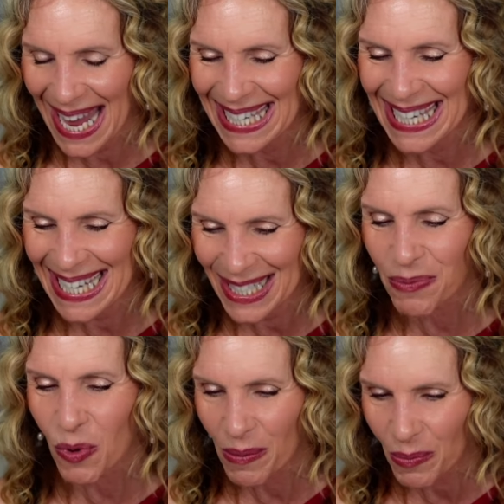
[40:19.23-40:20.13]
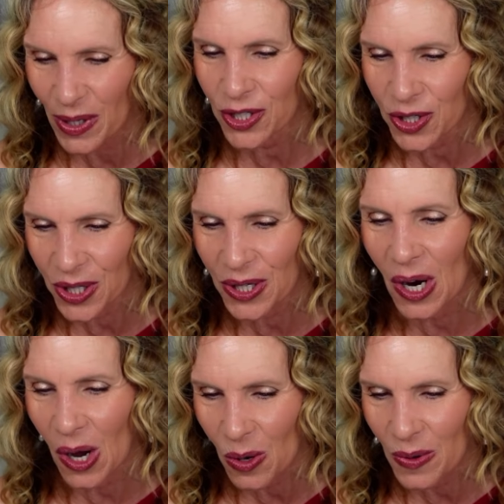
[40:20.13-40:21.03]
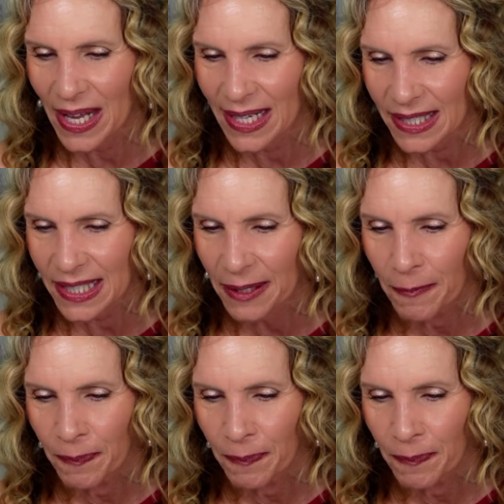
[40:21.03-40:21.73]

and needs more moisture always.